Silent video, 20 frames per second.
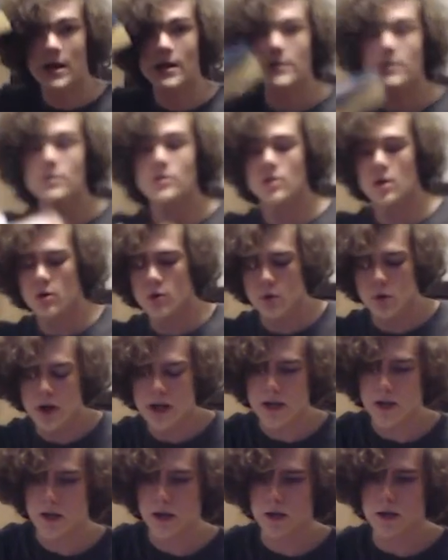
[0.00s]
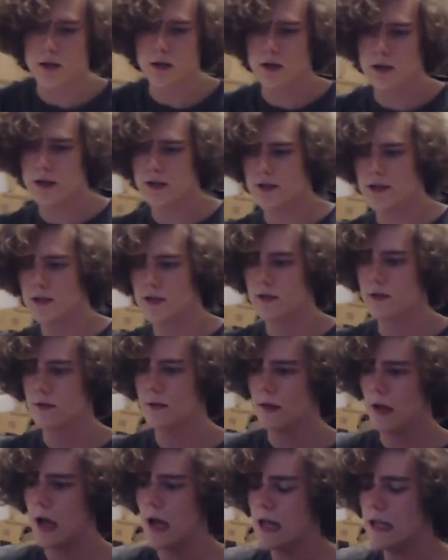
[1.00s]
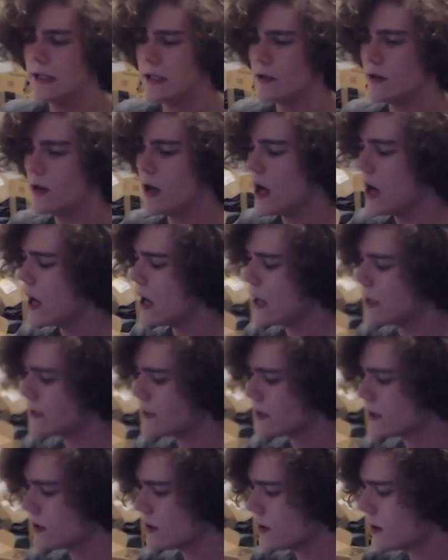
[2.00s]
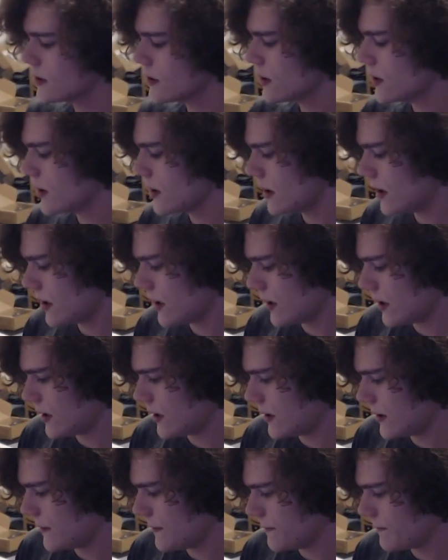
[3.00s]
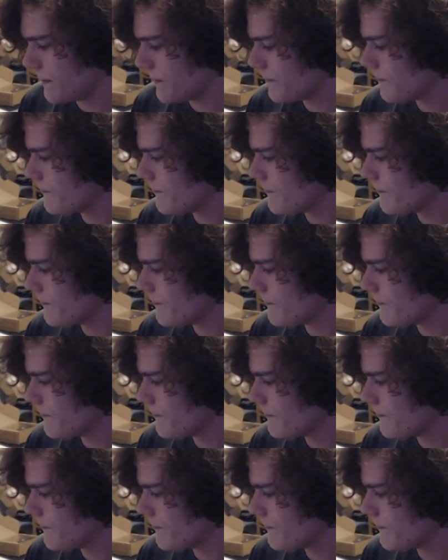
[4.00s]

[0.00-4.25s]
so quick. It's a little odd. Um,